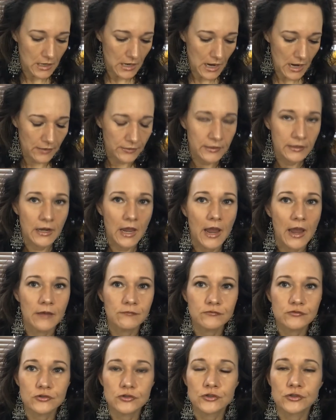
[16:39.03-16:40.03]
And then
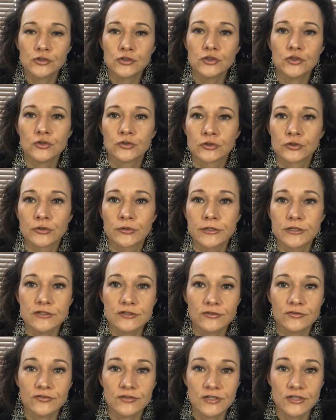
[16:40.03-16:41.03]
after, you're going
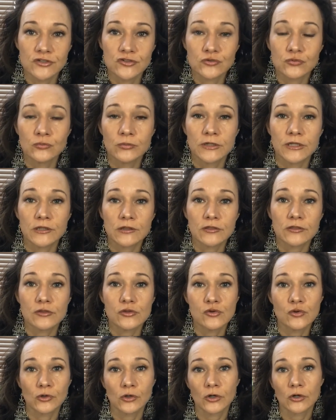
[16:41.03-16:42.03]
to finish with
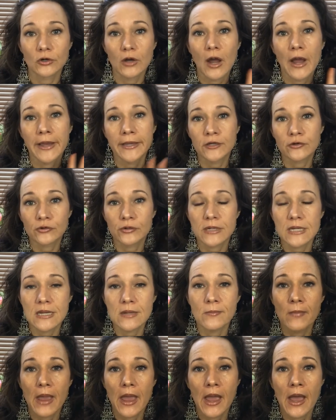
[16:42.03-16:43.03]
your eye
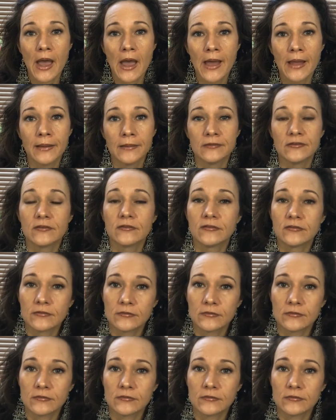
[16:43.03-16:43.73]
cream and